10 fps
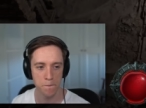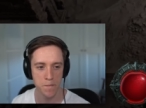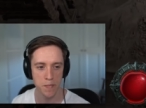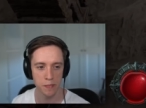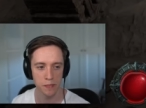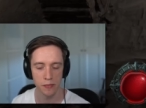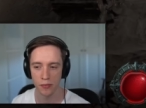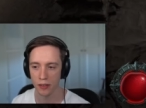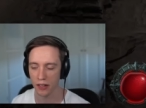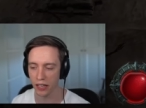I'm not
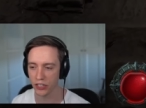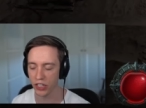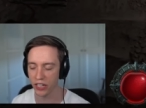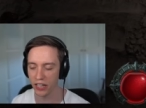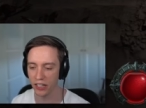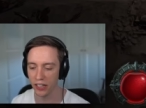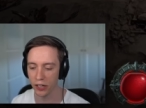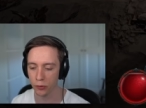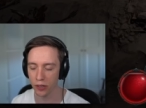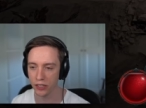ready. Like, she yet. can
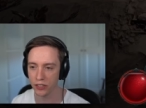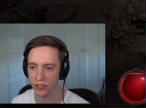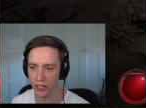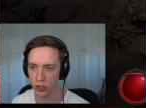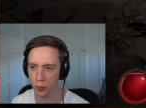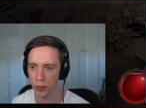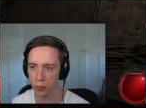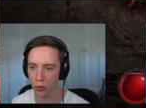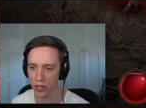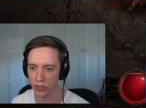literally sense
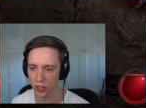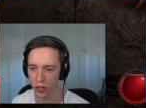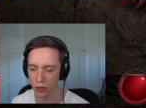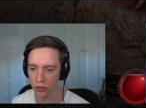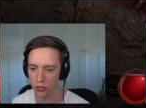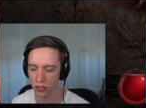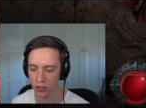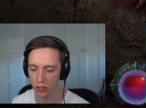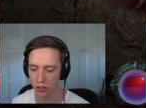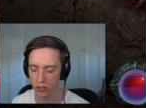people as a ghost.
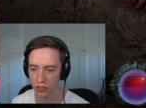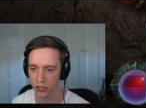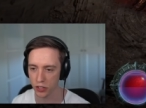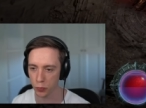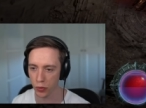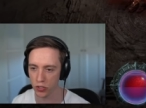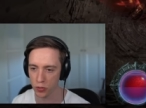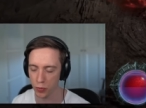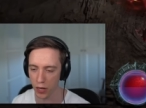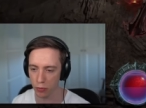She's supposed
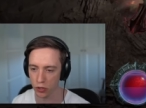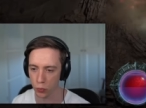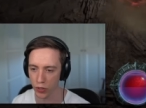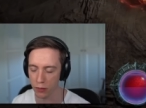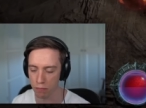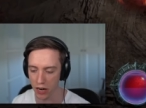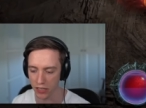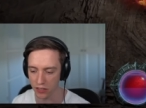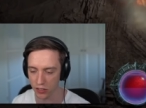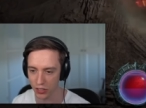to be able to read
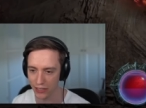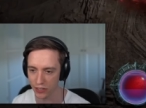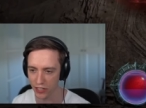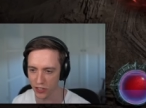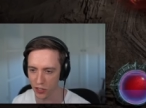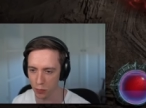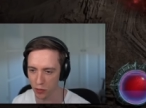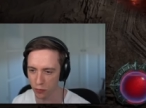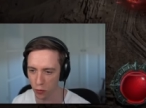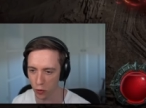minds. She sensed them
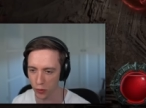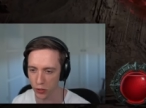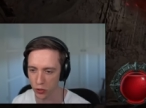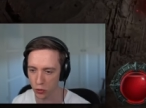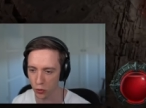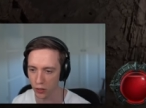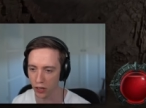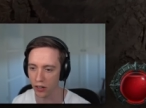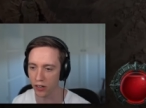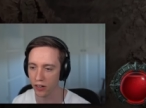before in the
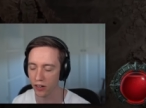storyline.